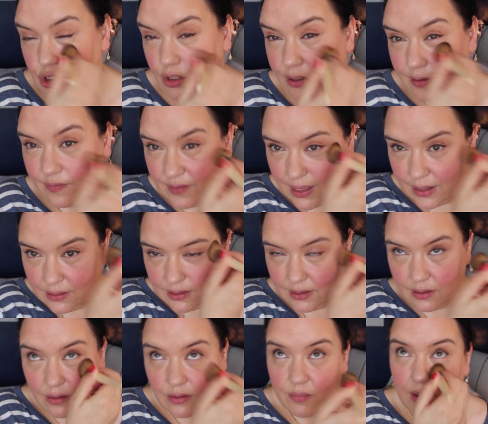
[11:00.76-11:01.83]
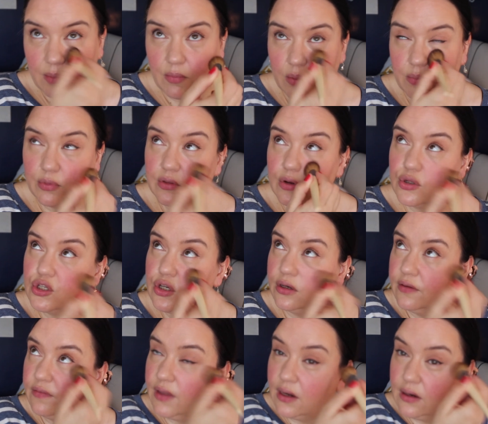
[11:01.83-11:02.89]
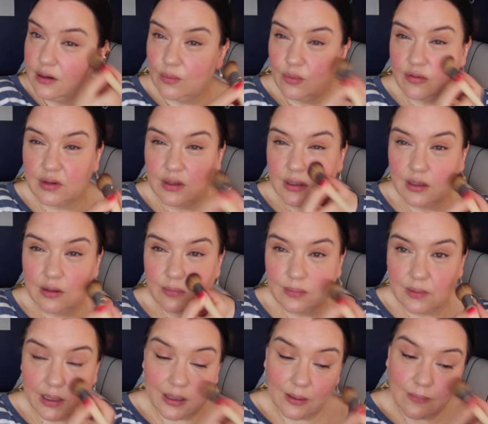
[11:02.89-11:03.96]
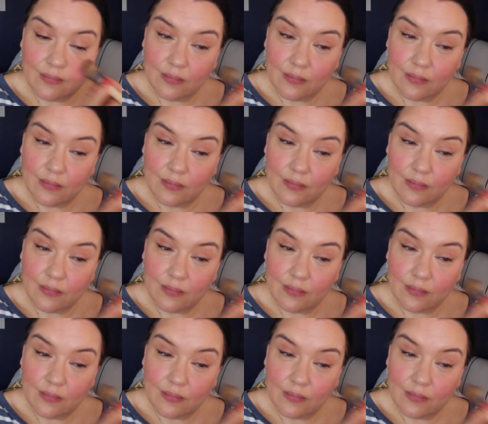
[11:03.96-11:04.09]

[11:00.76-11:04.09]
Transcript: John F. Kennedy. Oh, my mum thought John F. Kennedy was lovely.